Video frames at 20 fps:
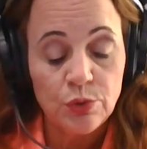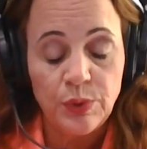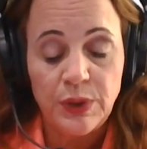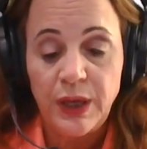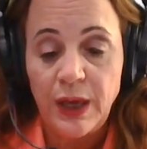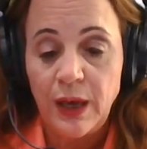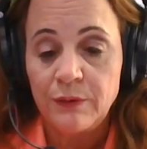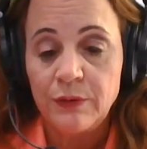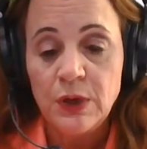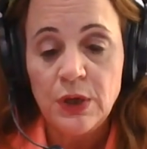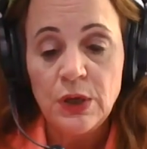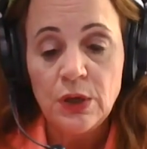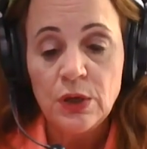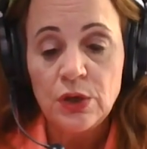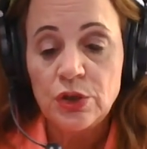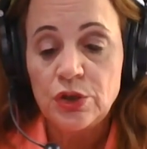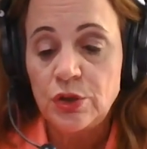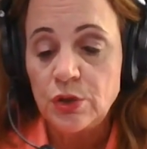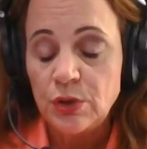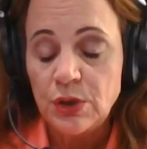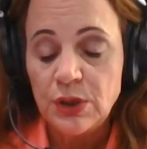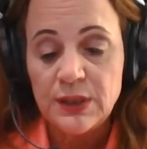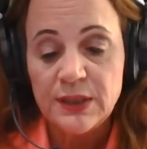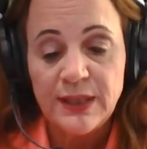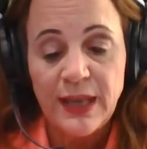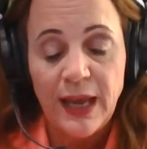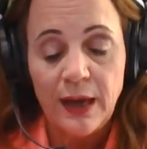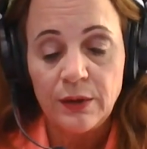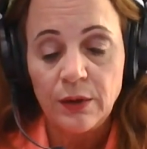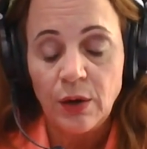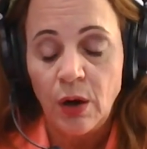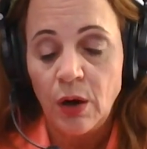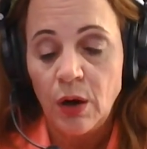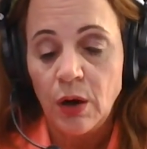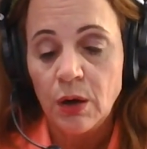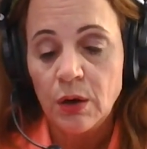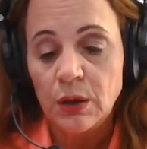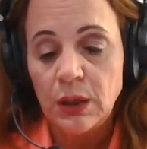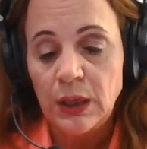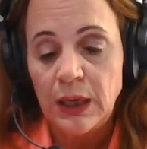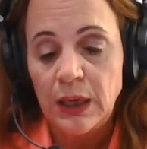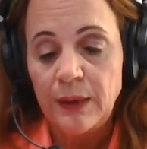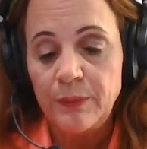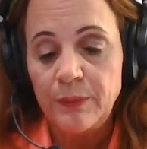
We have students that are um,